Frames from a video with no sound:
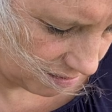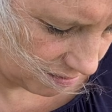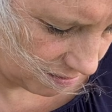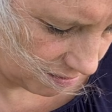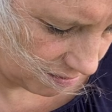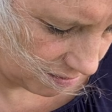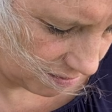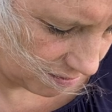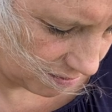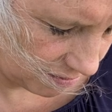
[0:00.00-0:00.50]
to
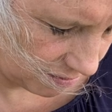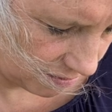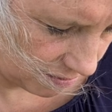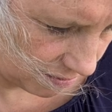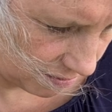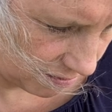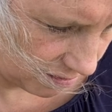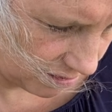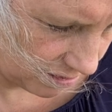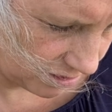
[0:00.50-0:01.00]
tell
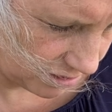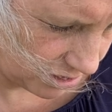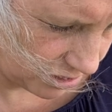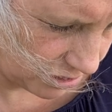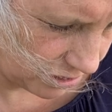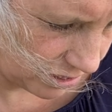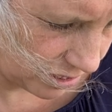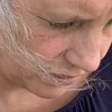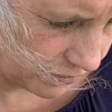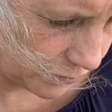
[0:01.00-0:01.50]
them that
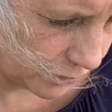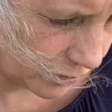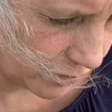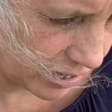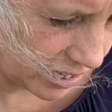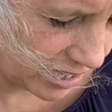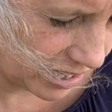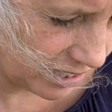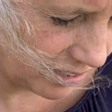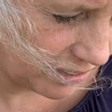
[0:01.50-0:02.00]
she loves
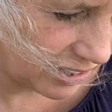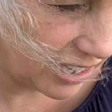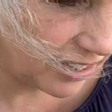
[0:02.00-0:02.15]
them